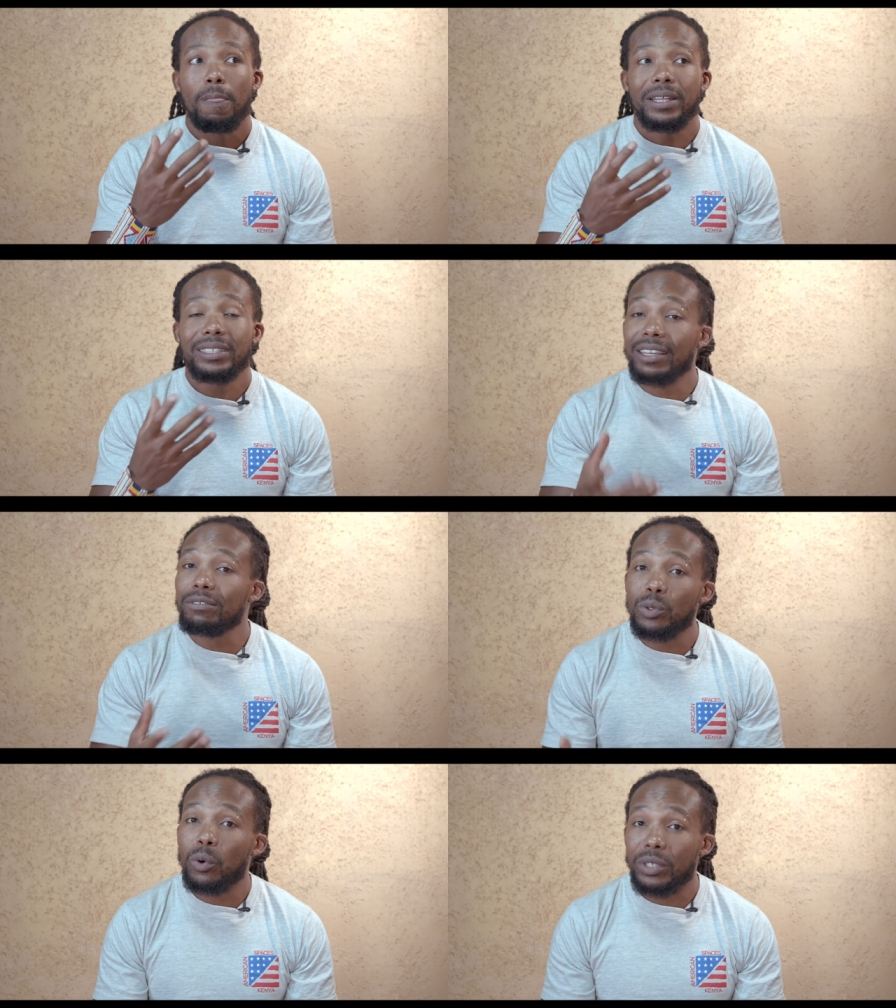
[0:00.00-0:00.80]

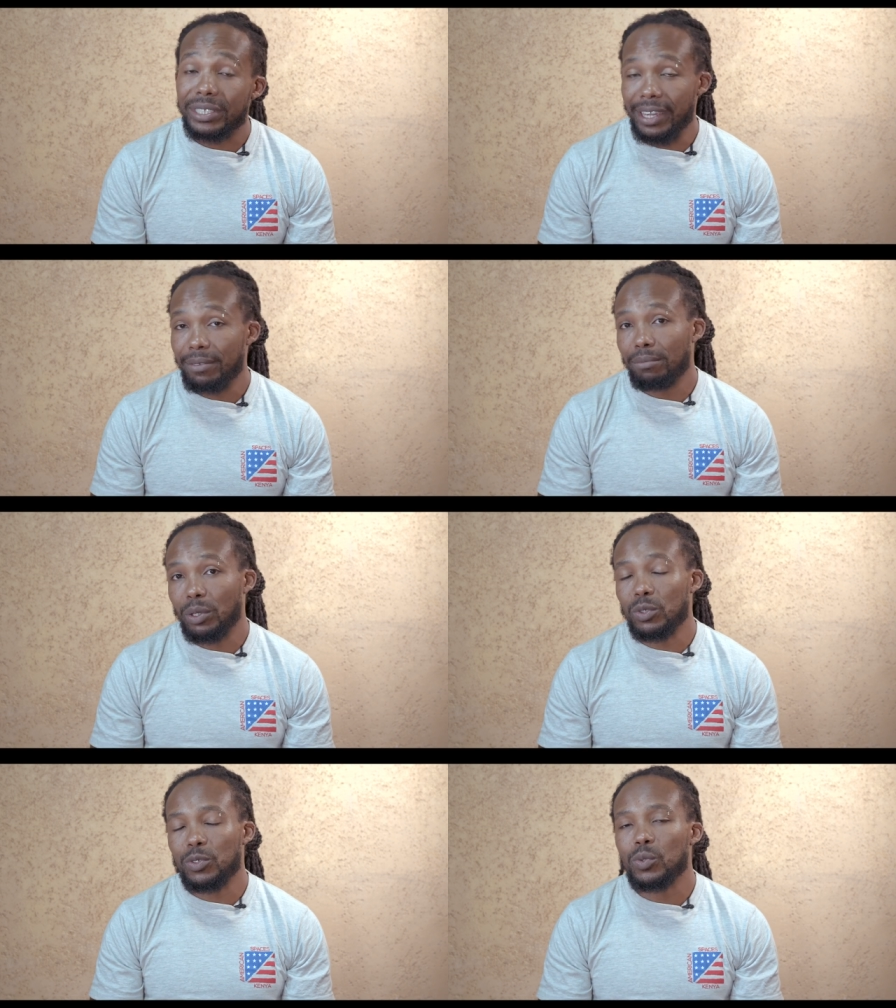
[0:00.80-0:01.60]
saves you on time
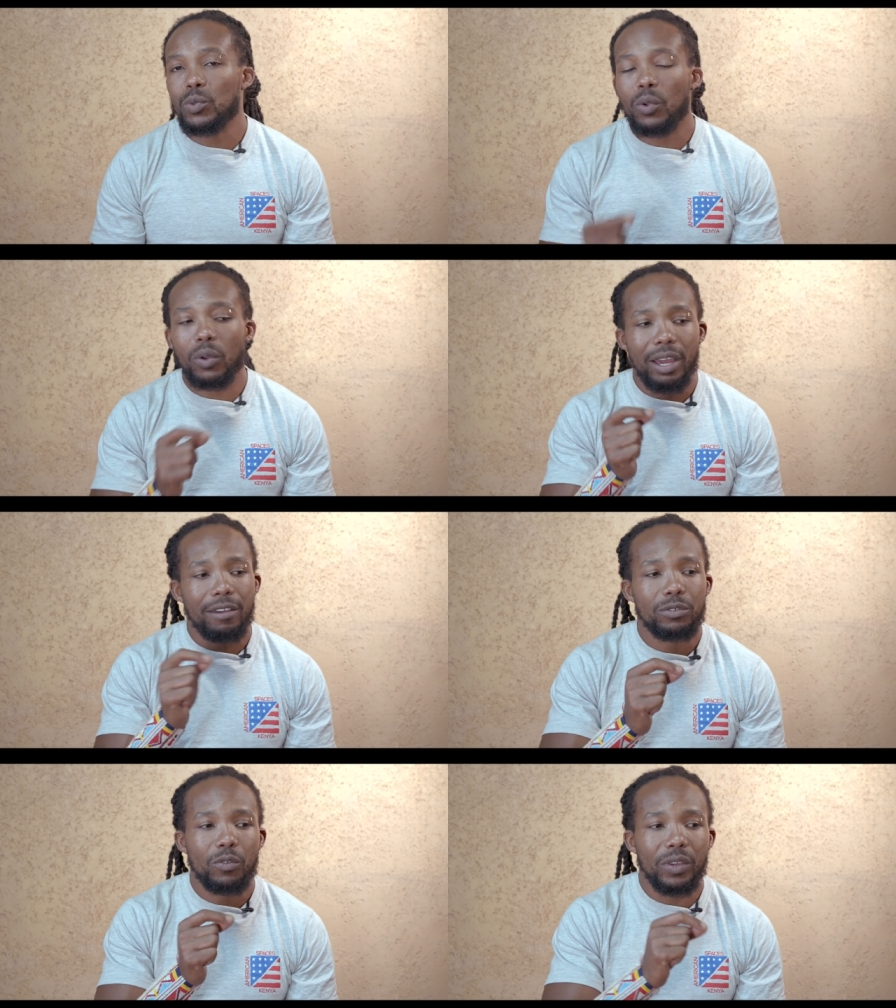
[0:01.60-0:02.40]
because you do not
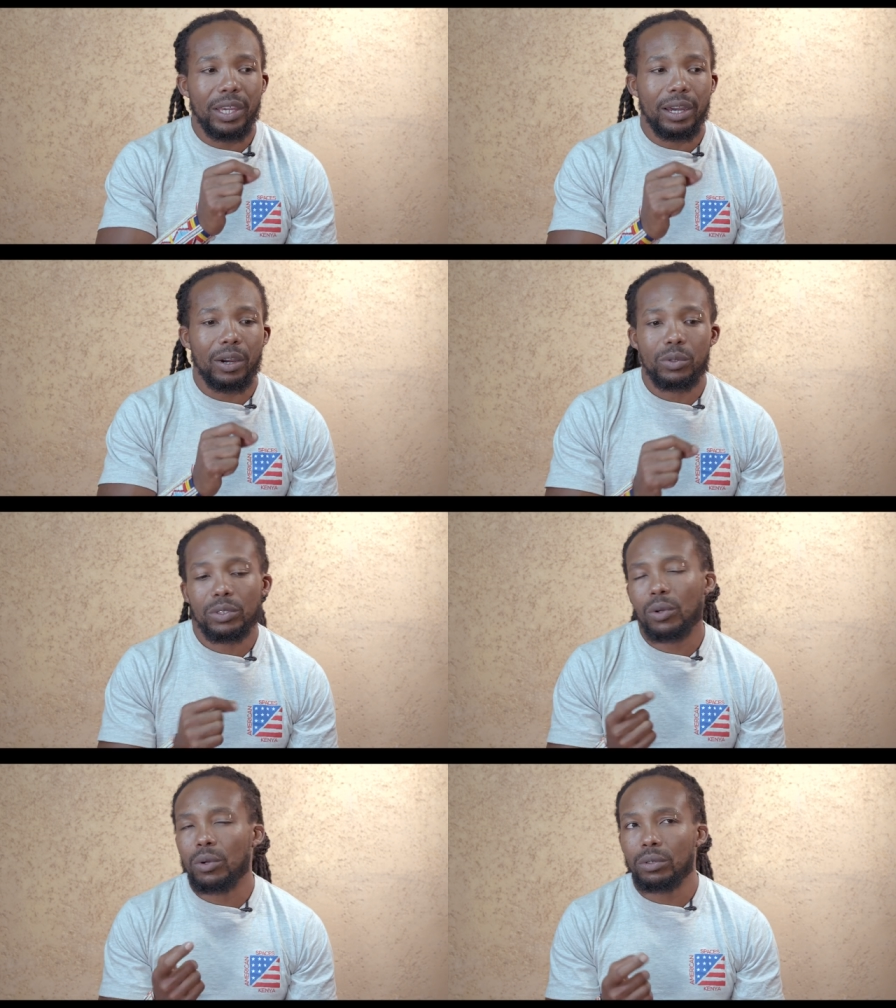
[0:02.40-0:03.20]
have to figure out,
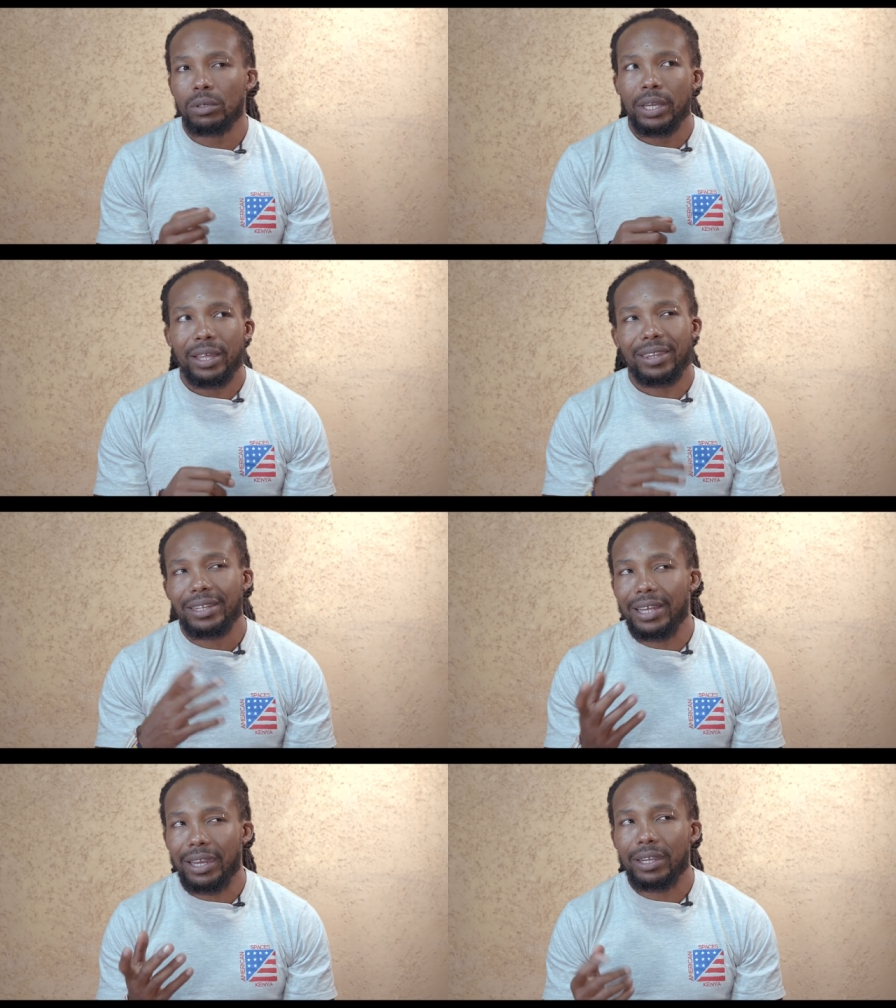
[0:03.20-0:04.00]
oh, the
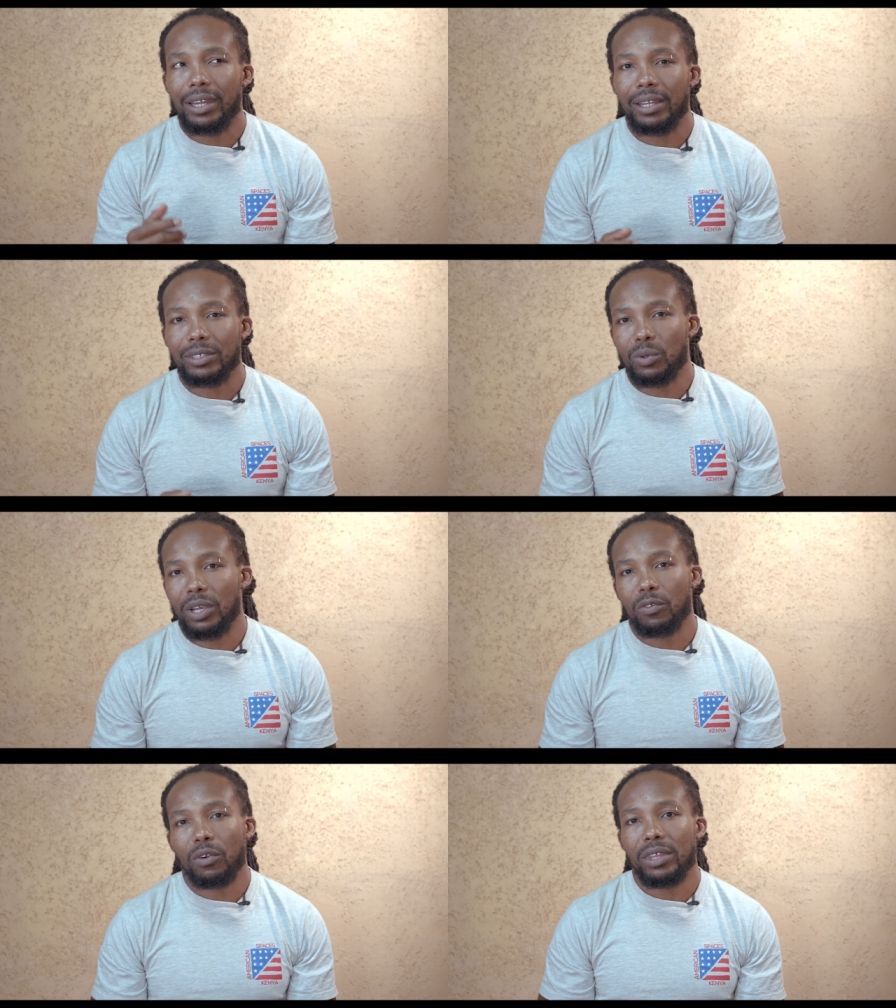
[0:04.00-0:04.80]
dark colors
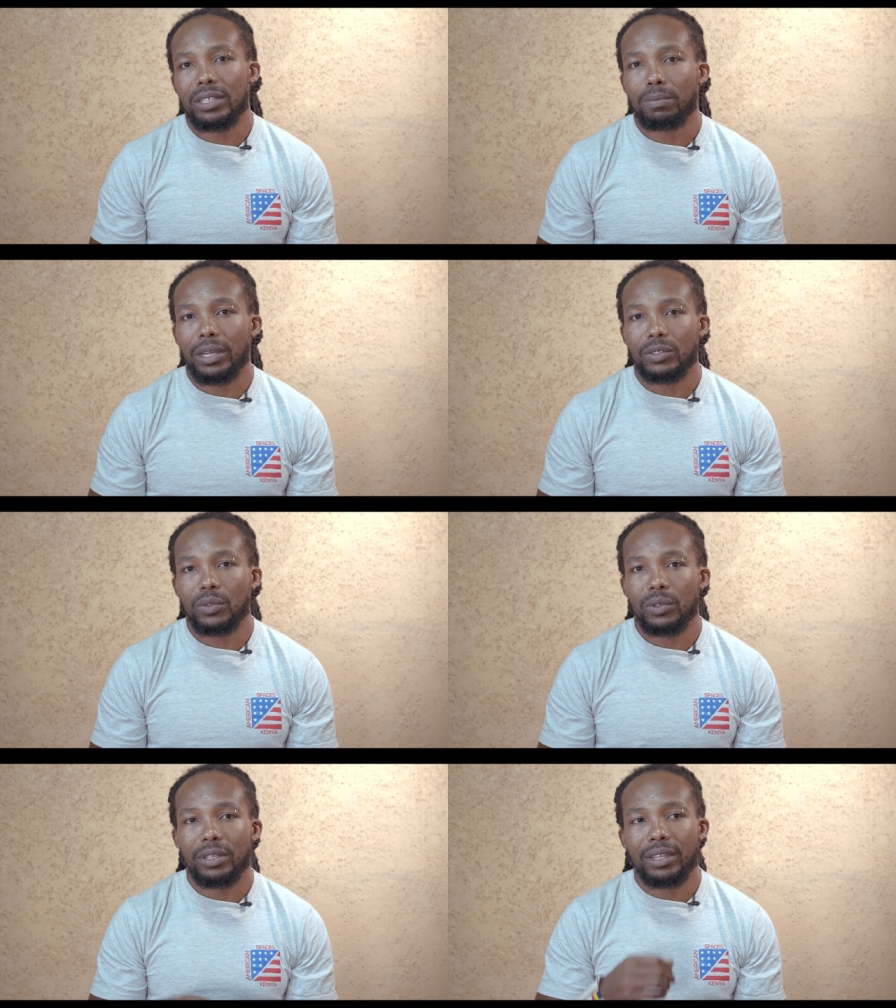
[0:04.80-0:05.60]
work for this
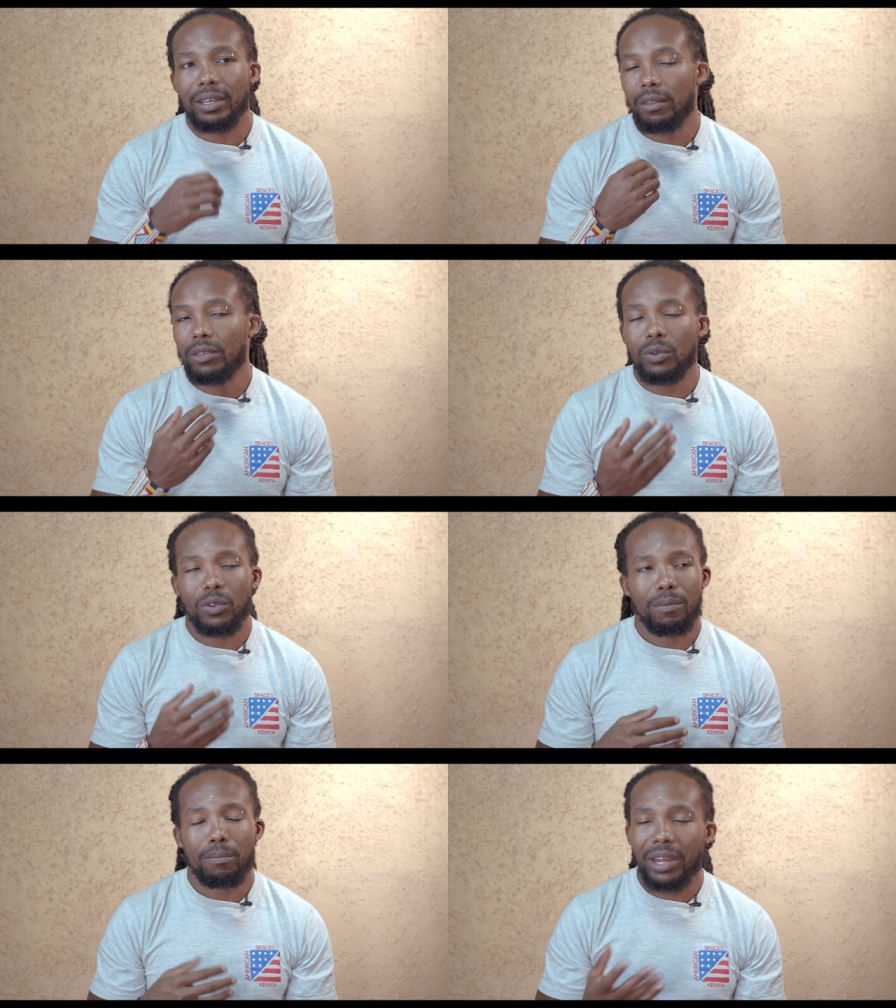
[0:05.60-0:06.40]
person. The, you know,
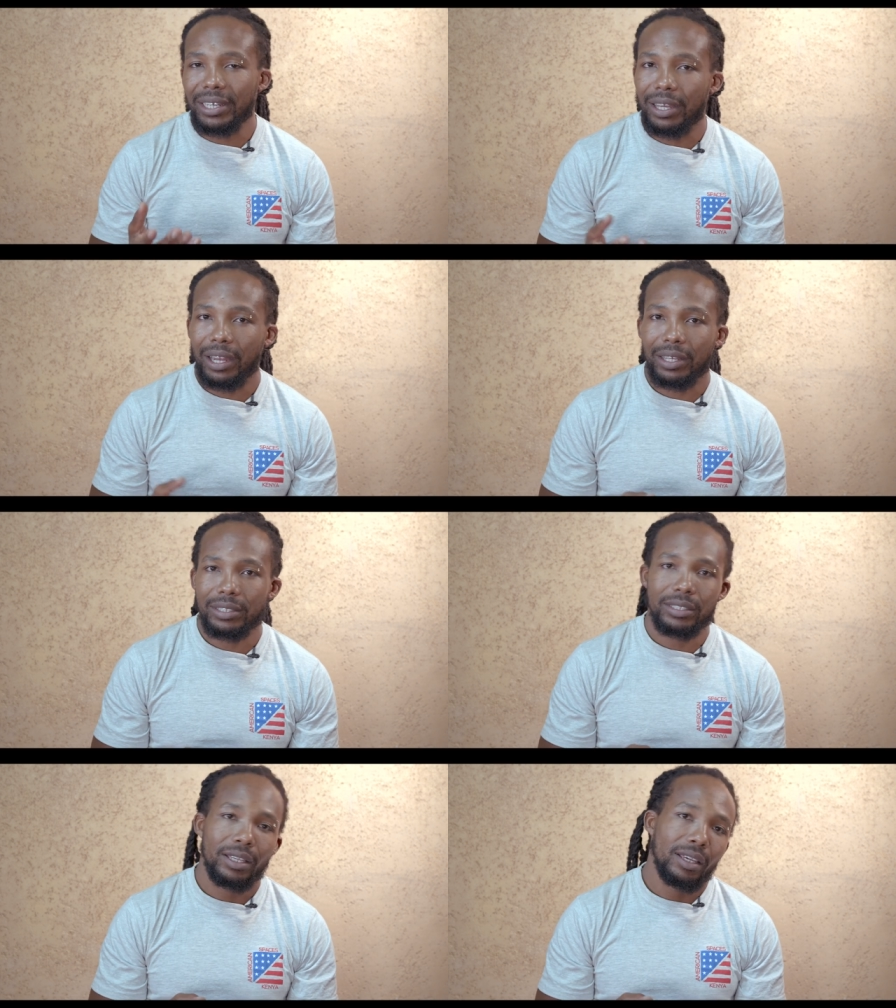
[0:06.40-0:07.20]
the bright colors